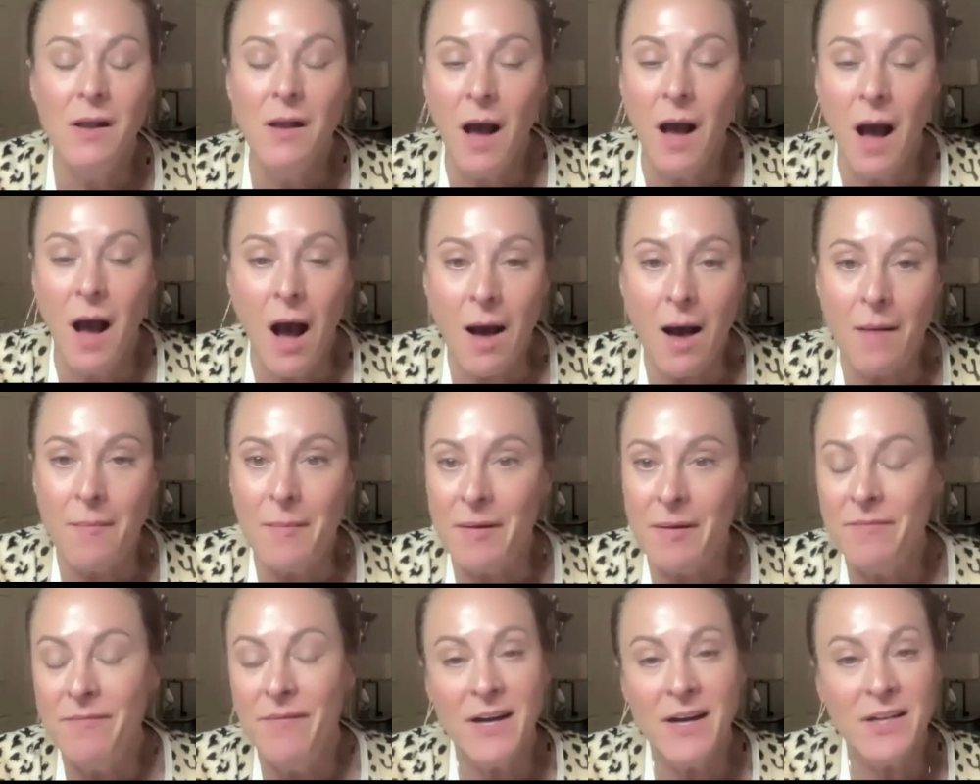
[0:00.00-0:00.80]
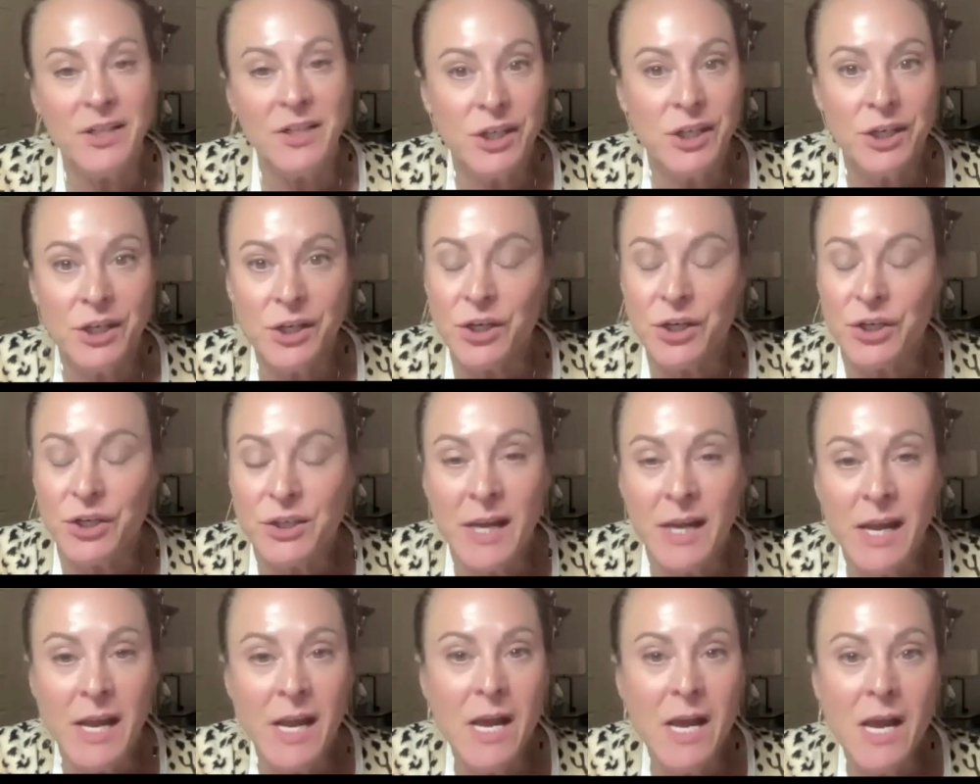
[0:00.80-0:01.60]
infection in your
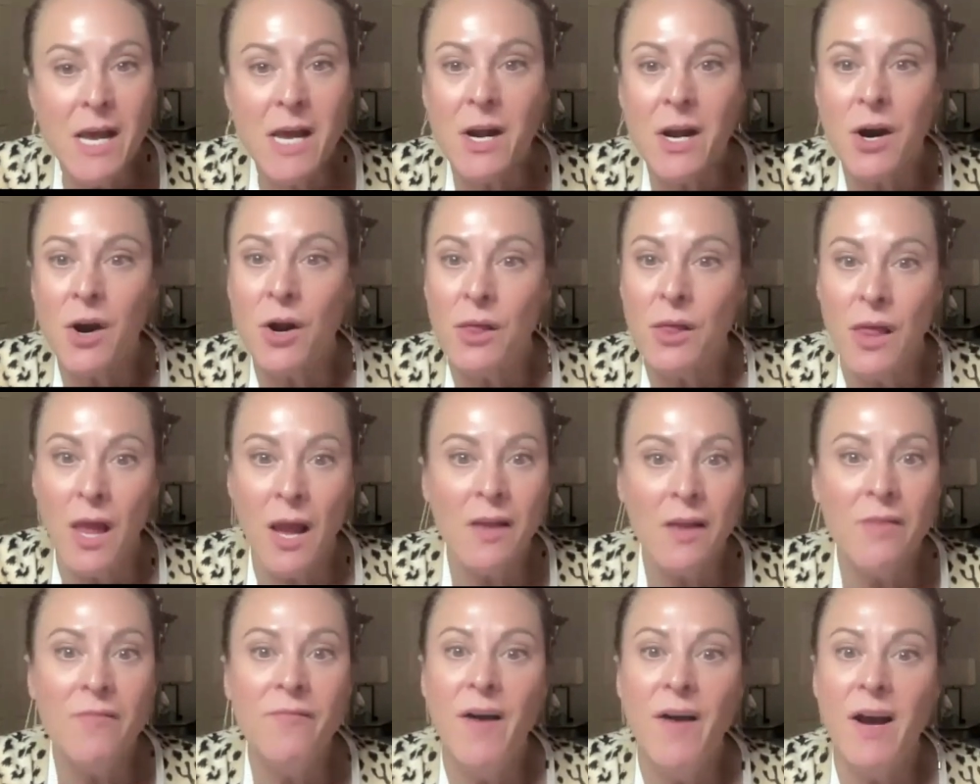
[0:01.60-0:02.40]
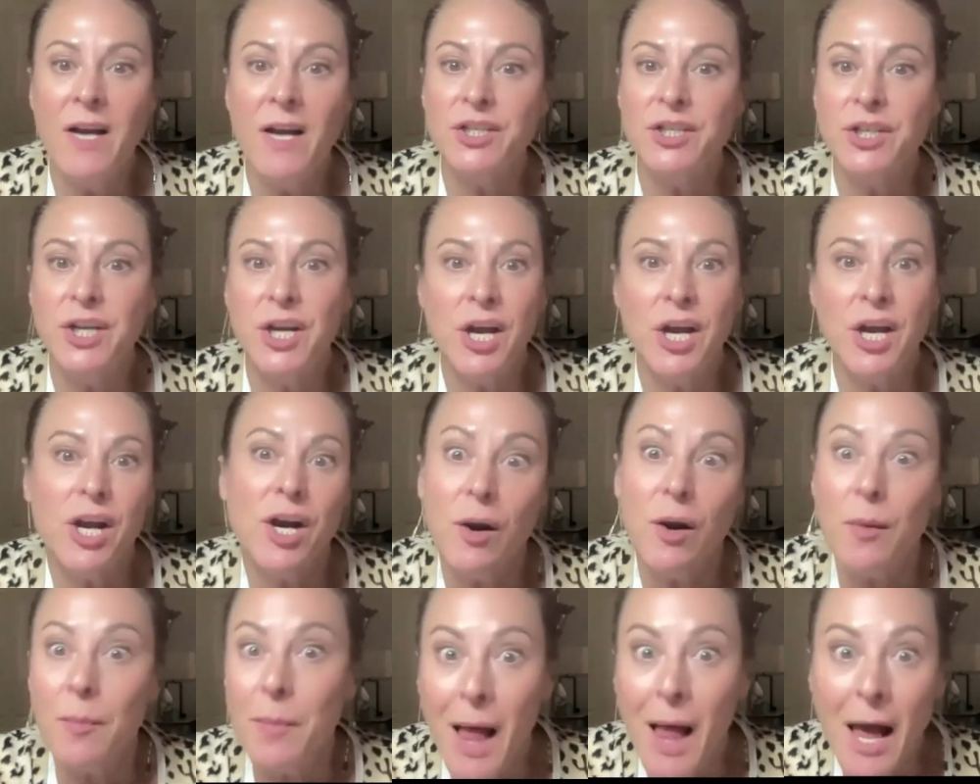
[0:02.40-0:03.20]
skin or a lung infection
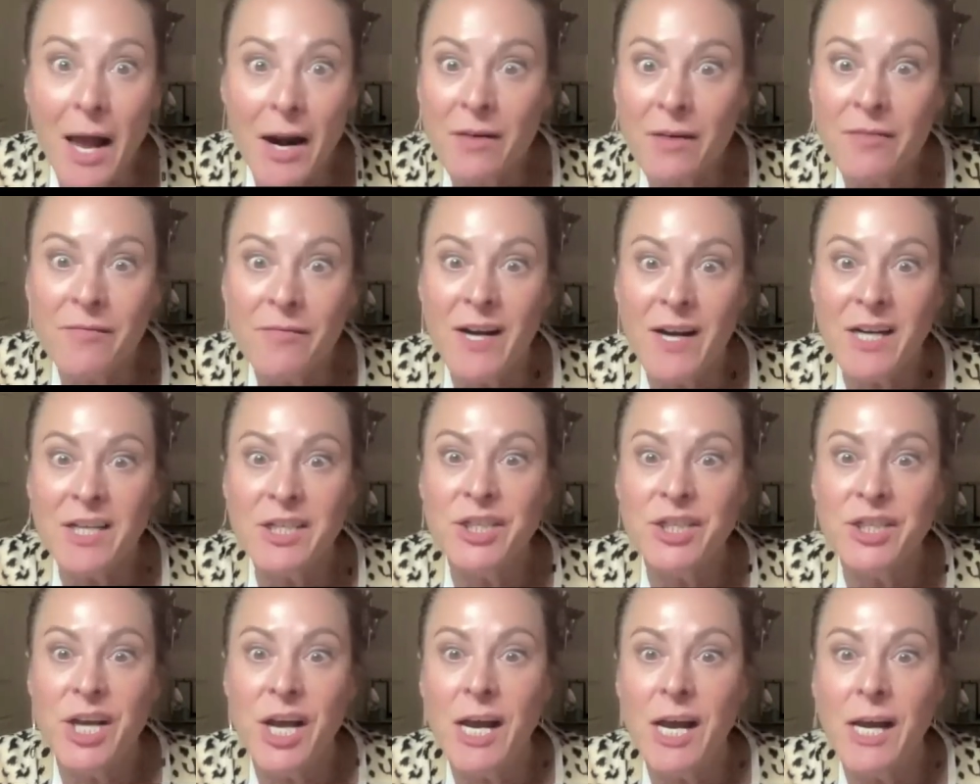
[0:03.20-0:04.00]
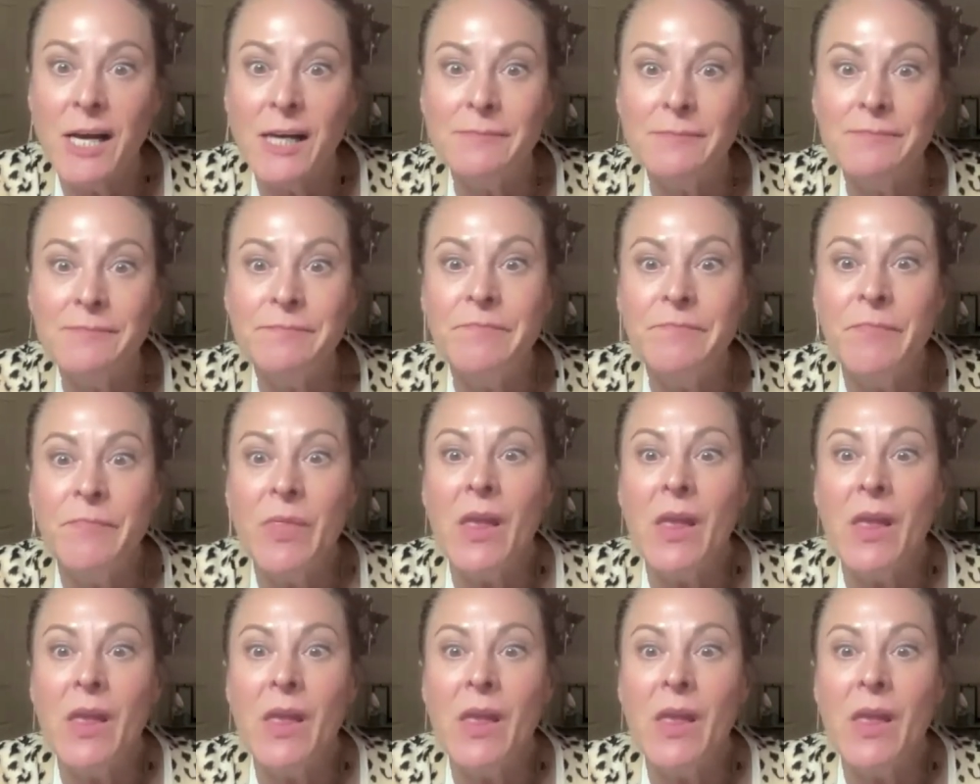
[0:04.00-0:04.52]
or a bladder infection.